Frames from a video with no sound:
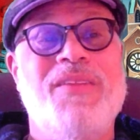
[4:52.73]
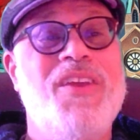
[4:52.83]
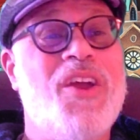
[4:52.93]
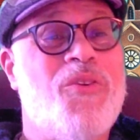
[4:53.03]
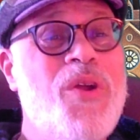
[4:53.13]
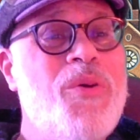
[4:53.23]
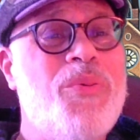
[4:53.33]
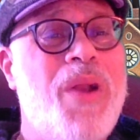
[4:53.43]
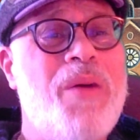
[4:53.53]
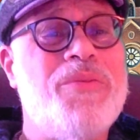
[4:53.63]
Do you agree with
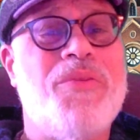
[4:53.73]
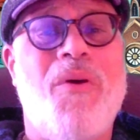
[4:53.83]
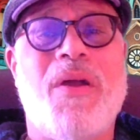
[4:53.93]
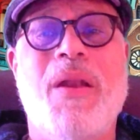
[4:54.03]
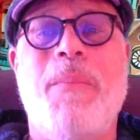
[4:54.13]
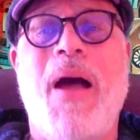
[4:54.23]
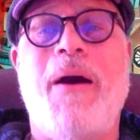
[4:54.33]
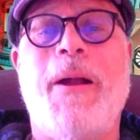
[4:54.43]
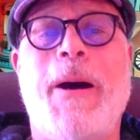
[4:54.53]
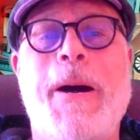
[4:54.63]
what I was talking
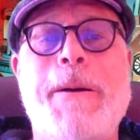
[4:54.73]
about?